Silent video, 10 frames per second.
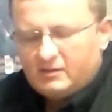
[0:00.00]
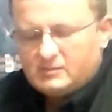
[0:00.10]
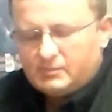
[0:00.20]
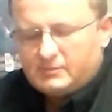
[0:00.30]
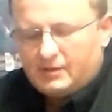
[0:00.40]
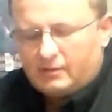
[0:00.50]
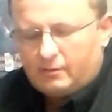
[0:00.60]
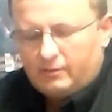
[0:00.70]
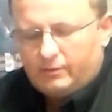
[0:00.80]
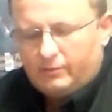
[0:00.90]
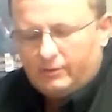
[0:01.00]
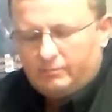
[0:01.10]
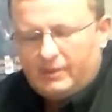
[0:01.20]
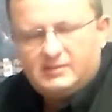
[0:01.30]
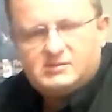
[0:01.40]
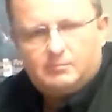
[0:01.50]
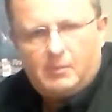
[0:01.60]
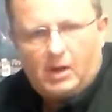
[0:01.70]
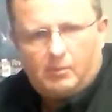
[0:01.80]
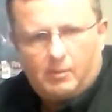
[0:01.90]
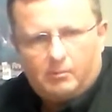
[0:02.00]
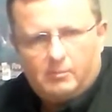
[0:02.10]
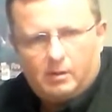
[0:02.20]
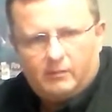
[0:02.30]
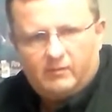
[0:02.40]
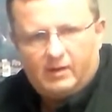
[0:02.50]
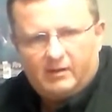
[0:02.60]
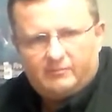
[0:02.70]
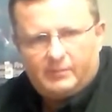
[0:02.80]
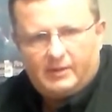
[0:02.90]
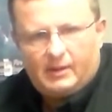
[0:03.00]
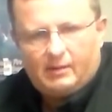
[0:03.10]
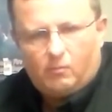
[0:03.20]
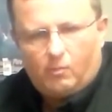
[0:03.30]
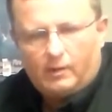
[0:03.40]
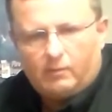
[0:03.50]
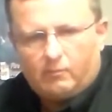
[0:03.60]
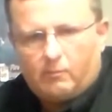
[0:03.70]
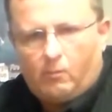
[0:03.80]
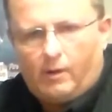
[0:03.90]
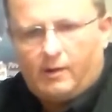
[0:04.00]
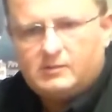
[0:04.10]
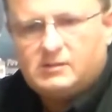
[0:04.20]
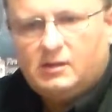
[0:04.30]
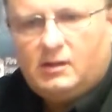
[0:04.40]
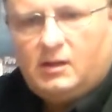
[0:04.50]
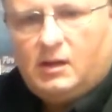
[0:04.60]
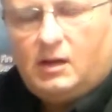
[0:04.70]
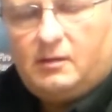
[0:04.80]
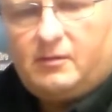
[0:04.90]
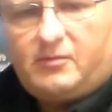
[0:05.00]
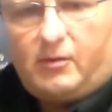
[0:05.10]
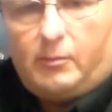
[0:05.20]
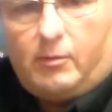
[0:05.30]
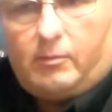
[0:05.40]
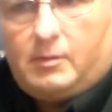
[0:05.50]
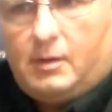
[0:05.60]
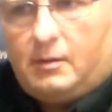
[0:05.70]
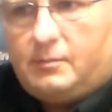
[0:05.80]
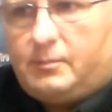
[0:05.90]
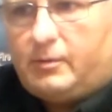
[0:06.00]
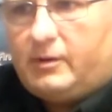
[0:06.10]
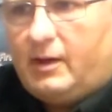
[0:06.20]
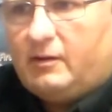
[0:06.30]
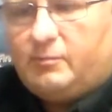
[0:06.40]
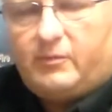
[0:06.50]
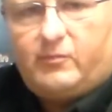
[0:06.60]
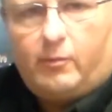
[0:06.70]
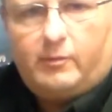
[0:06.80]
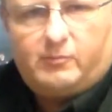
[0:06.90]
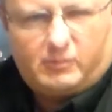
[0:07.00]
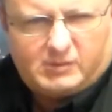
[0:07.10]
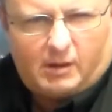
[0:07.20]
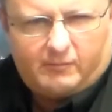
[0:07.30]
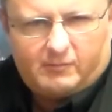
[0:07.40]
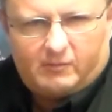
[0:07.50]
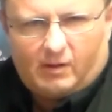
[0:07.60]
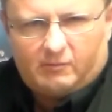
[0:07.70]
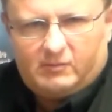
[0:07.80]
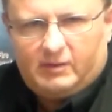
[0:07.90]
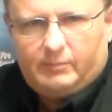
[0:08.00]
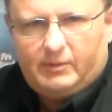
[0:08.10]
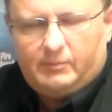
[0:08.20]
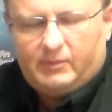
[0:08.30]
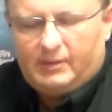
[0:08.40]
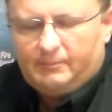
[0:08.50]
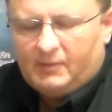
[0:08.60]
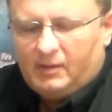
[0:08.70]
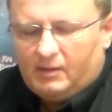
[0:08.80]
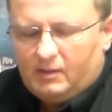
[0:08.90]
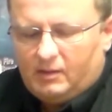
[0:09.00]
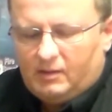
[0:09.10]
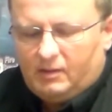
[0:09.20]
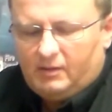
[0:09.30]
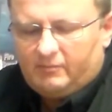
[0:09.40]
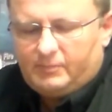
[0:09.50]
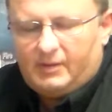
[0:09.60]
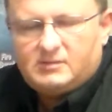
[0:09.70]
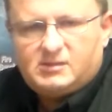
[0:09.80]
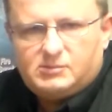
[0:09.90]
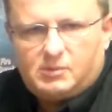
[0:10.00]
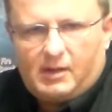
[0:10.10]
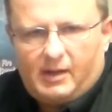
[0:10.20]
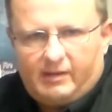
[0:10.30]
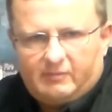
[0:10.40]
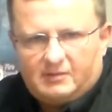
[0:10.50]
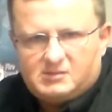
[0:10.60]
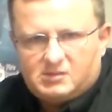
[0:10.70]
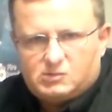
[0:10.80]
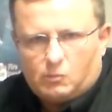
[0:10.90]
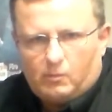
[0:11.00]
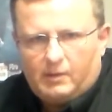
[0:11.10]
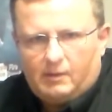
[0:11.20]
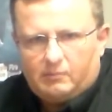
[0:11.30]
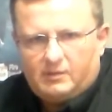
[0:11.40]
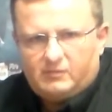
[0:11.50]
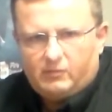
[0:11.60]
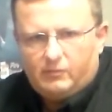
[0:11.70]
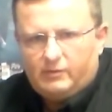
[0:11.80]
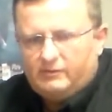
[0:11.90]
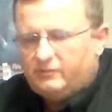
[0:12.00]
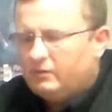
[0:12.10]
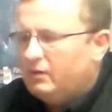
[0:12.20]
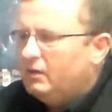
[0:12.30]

This particular hood meets the minimum of NFPA, what it requires. The thermal protective performance, which often is called TPP, NFPA says we got to have at least a 20 on these hoods.